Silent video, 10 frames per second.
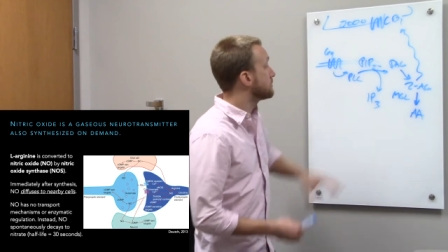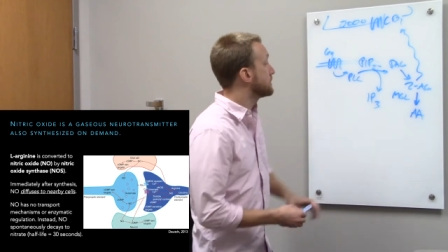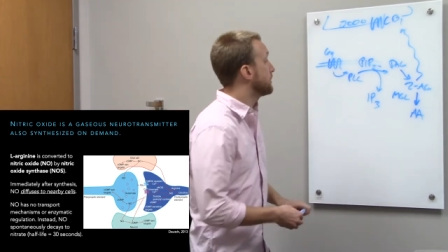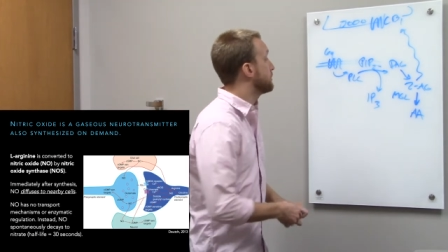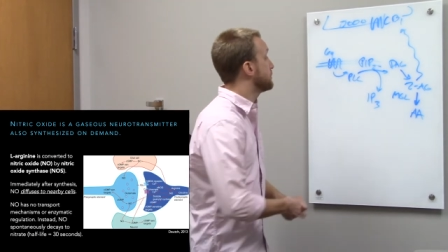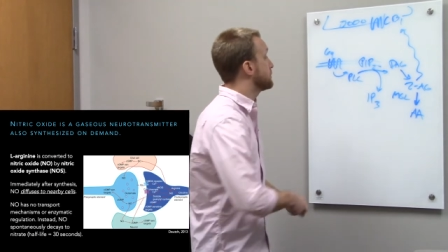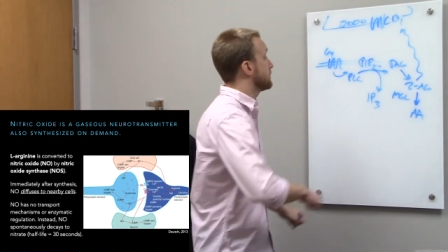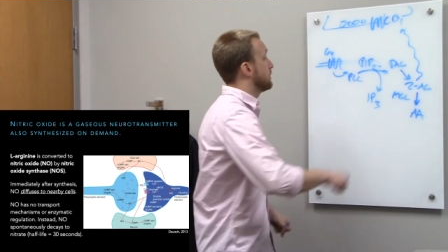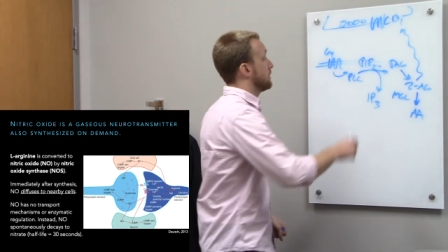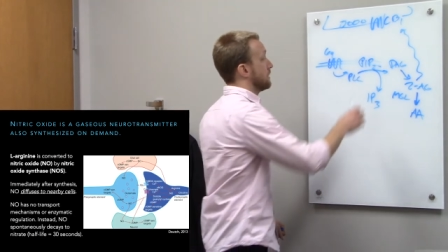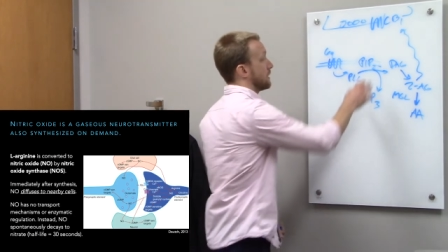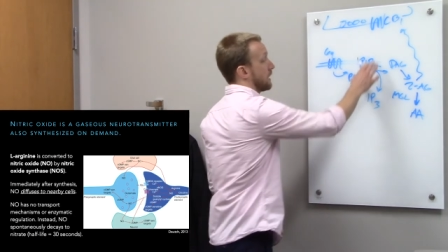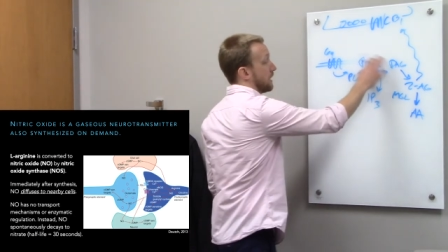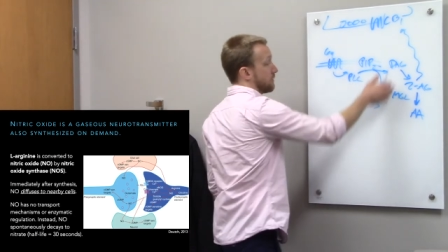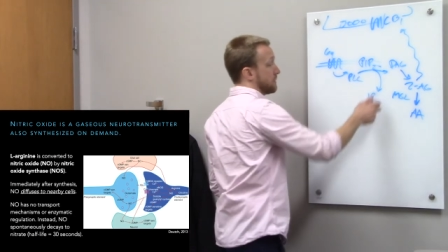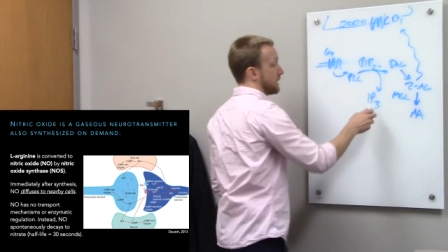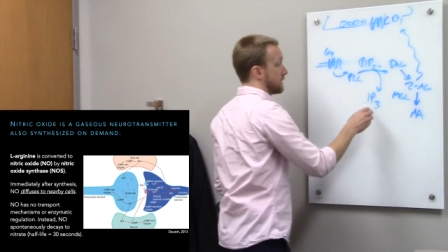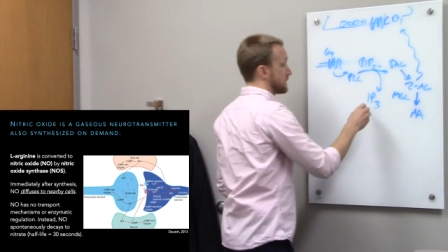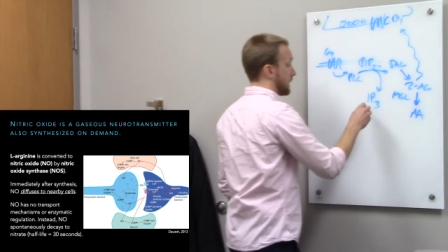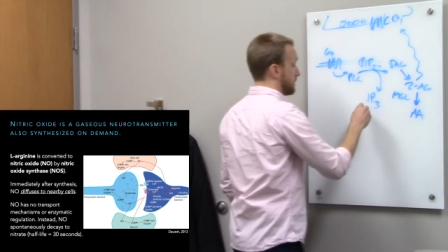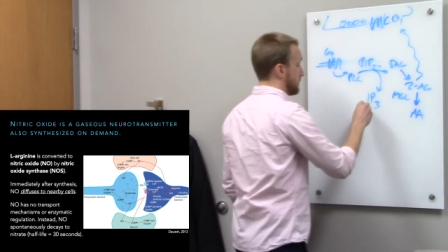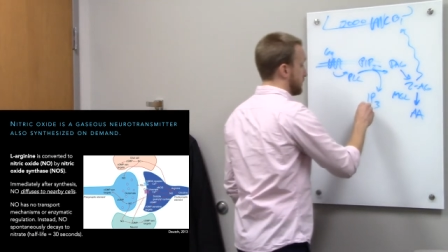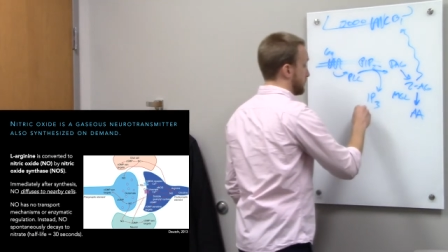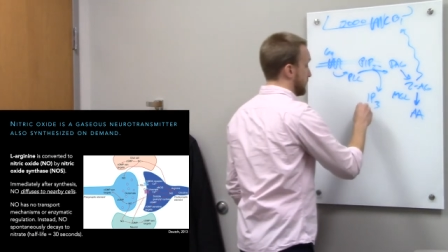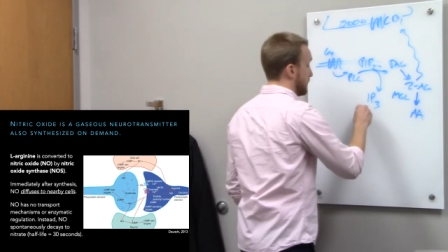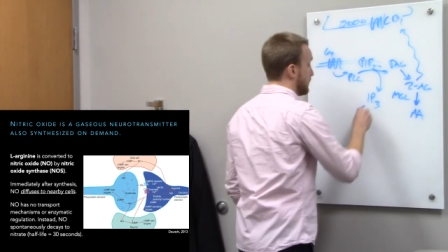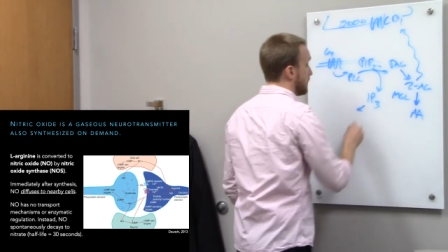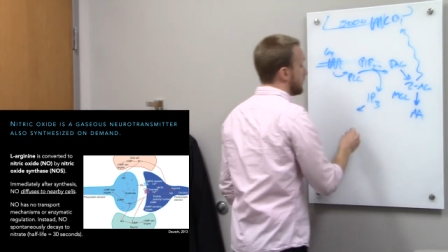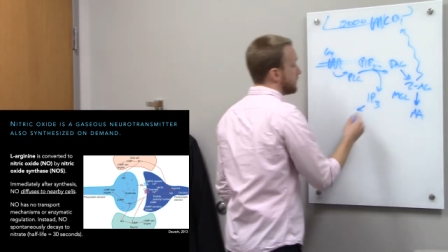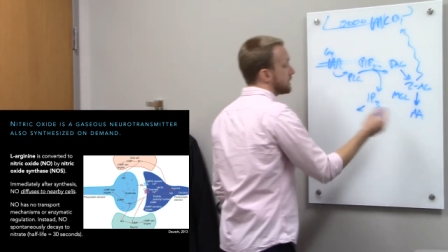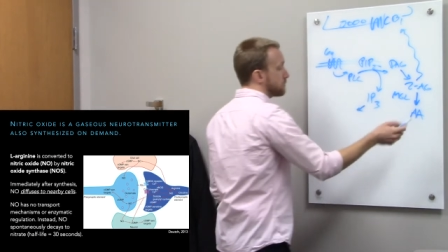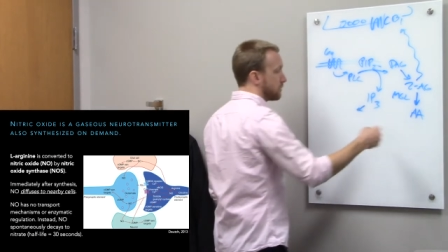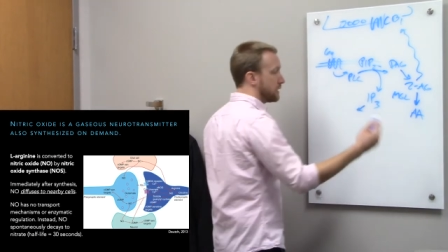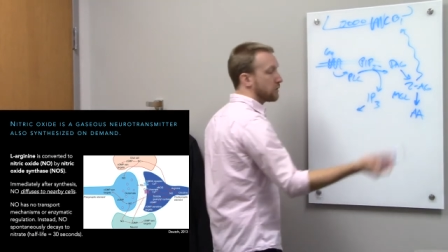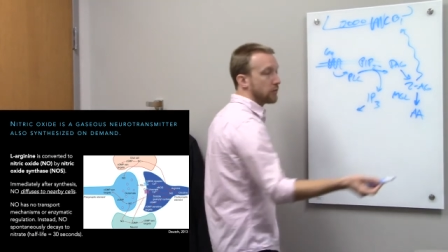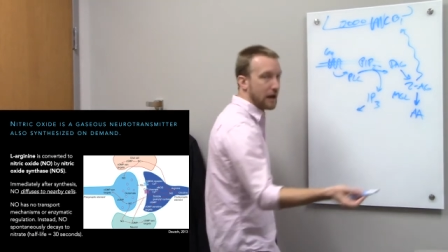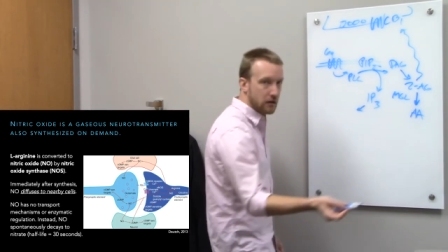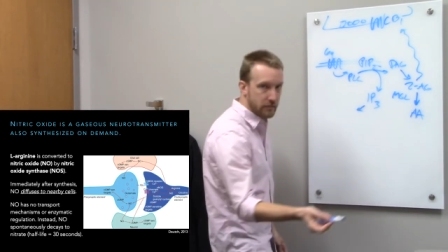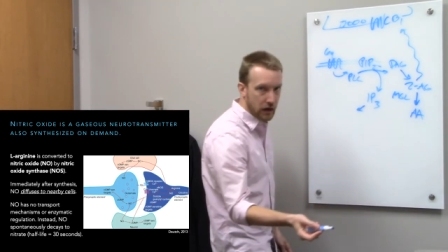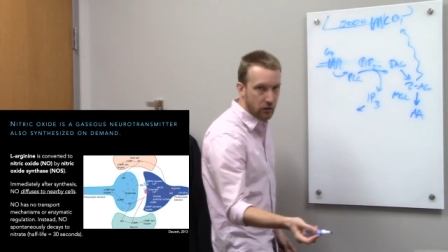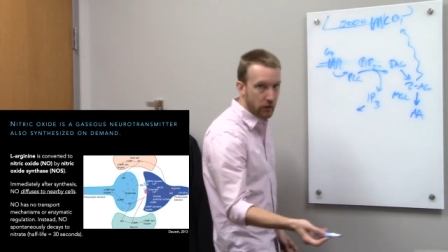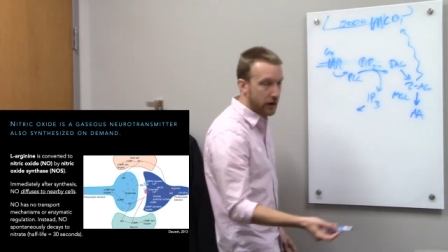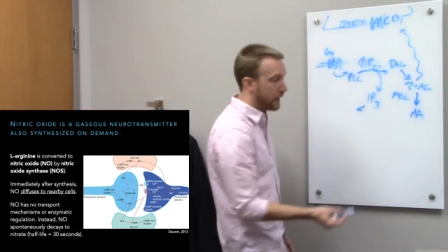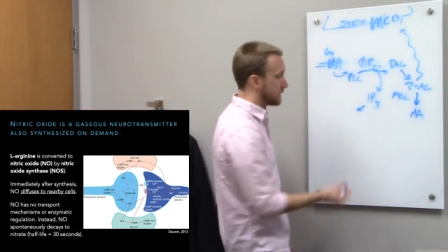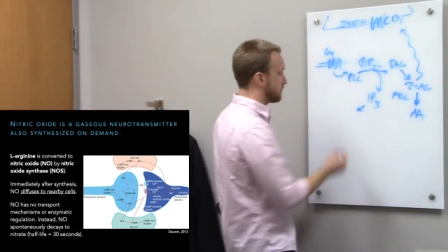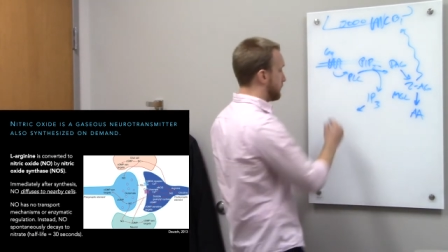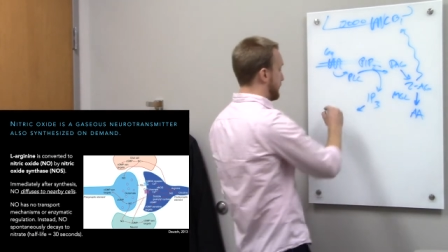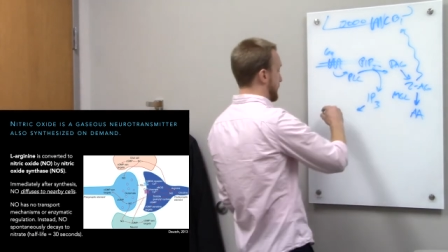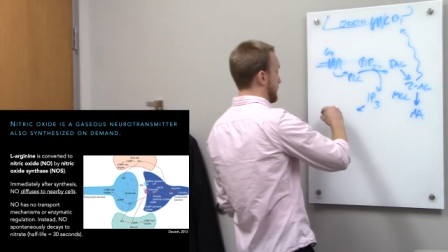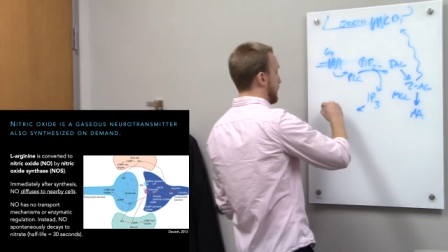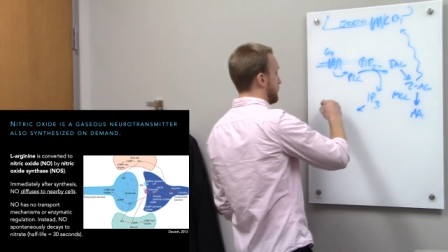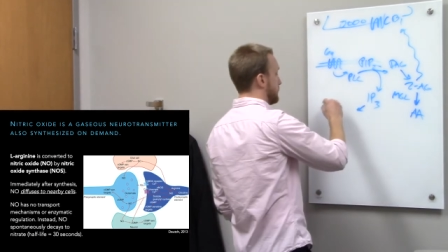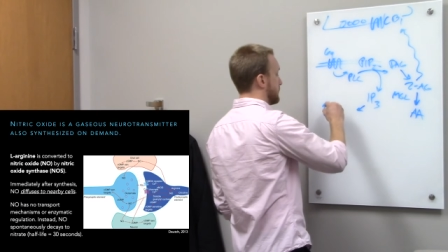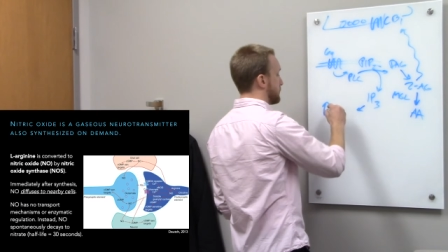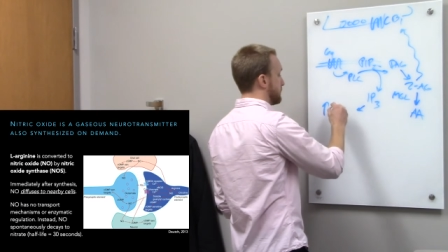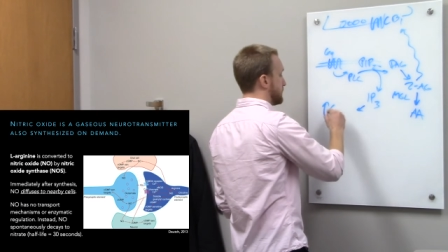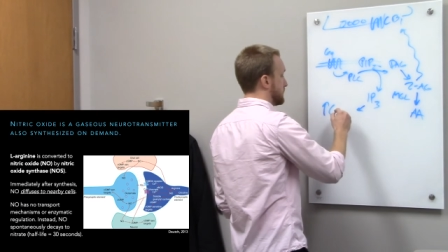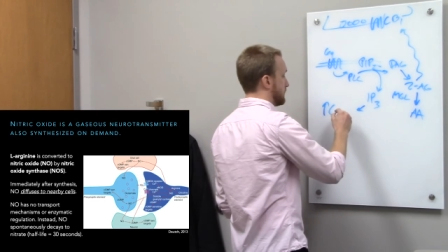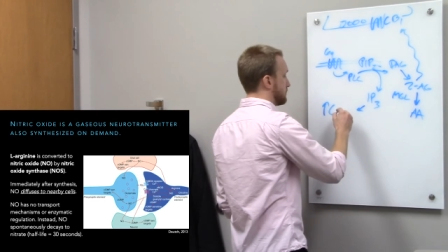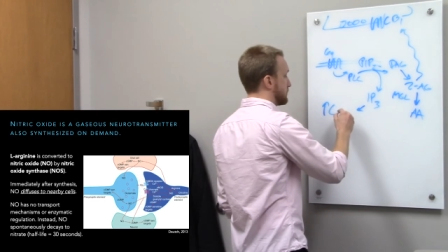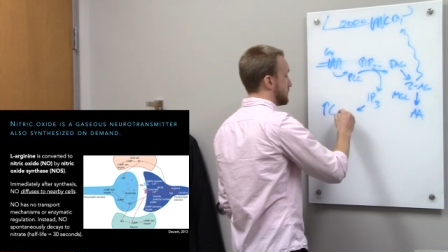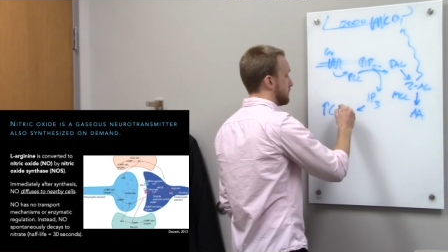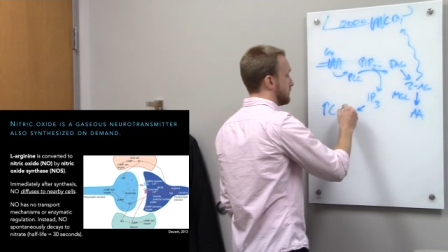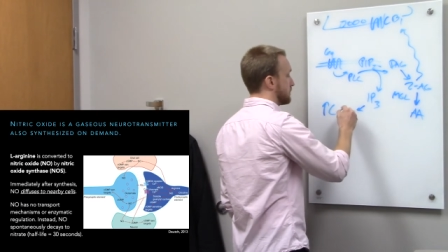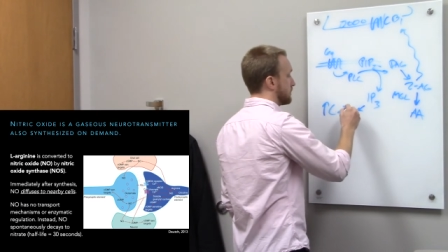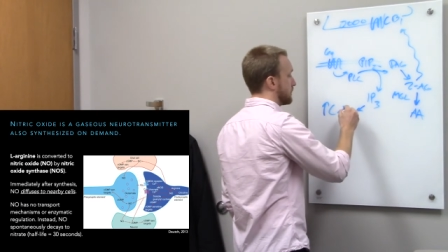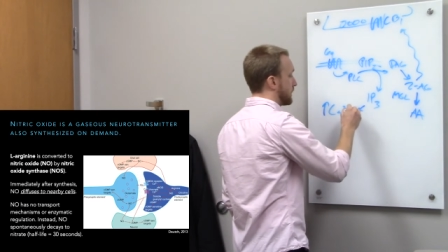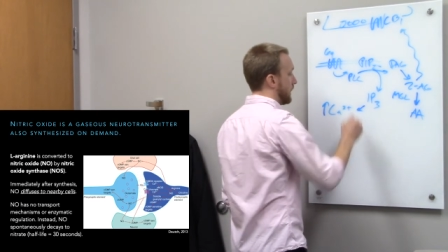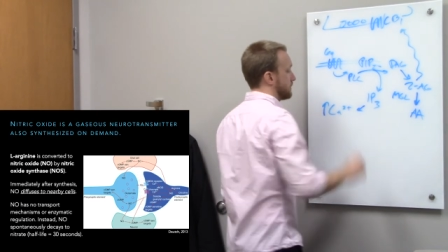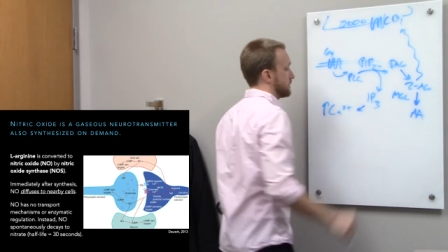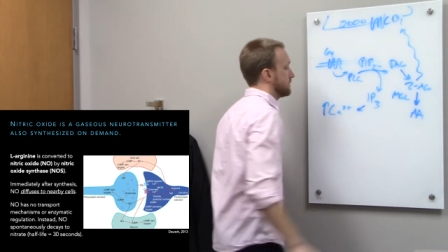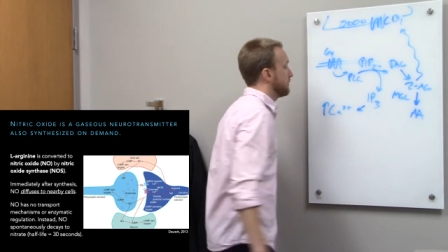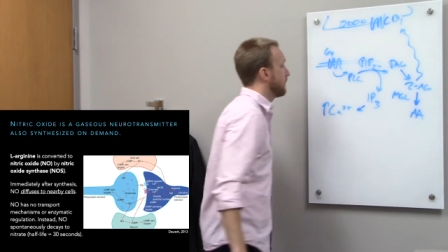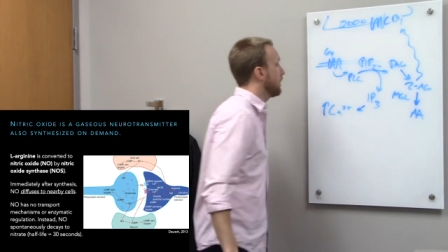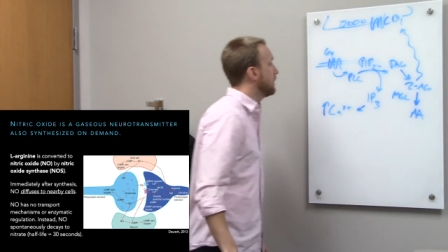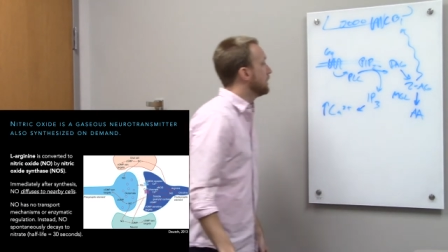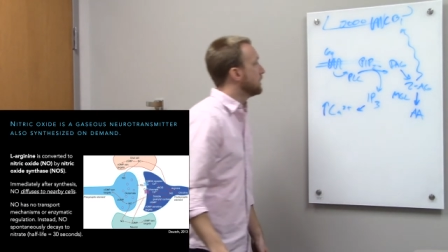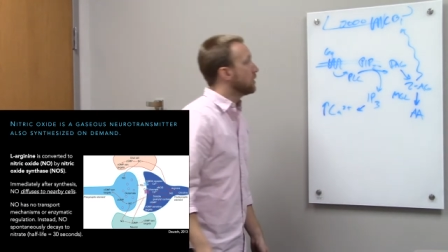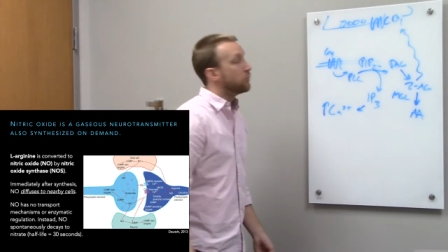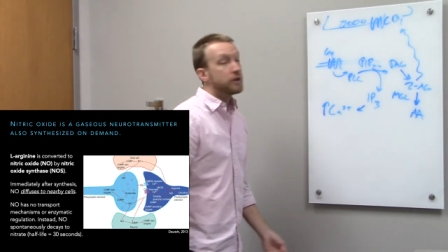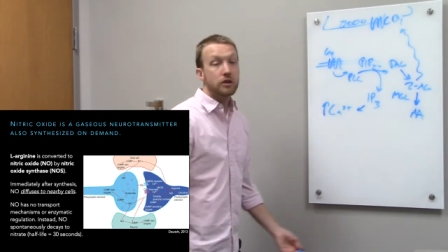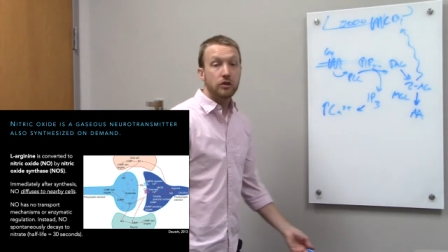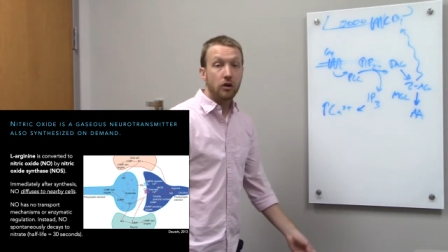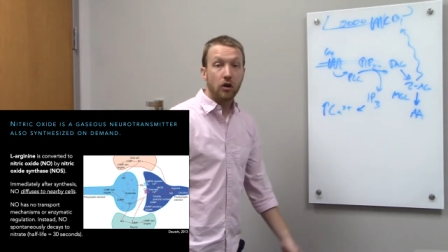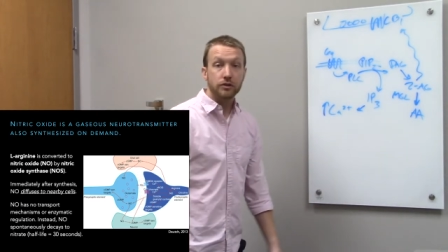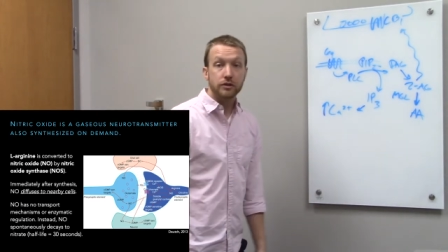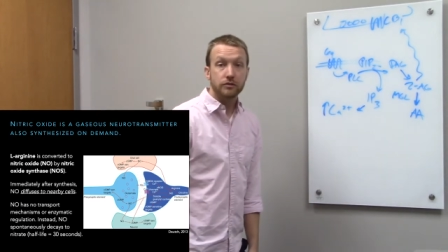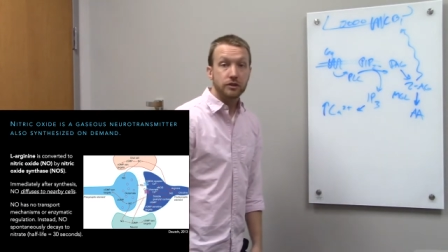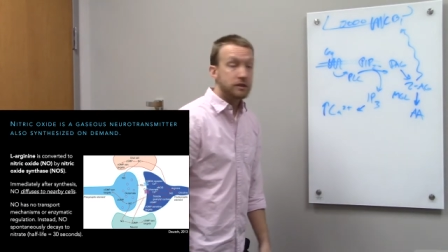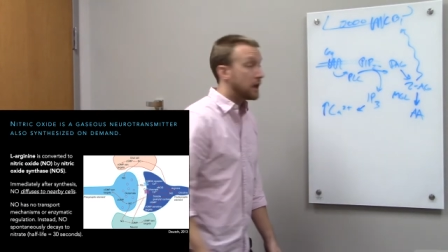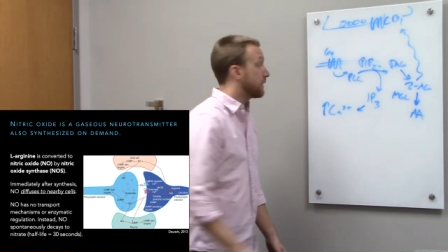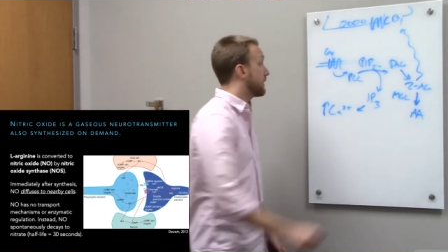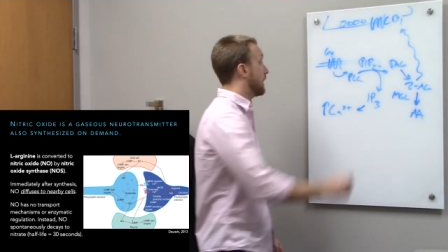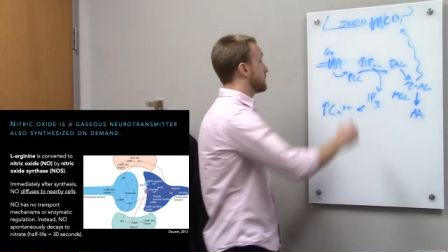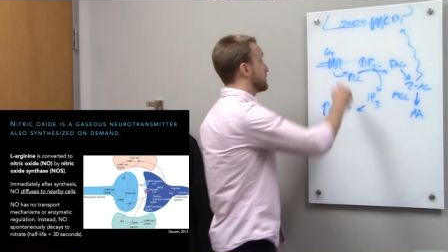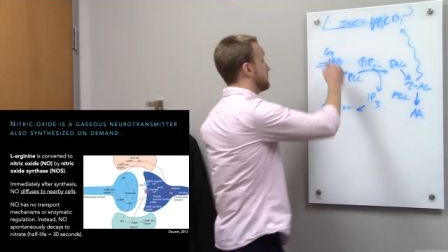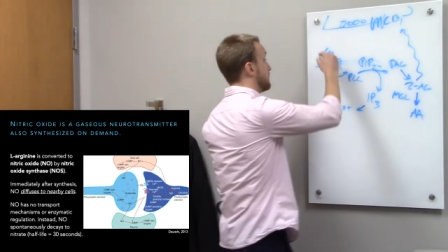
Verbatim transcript: receptors. Again, we make this IP3. This will, in a roundabout way, as we'll find out, increase intracellular calcium. We could also just have calcium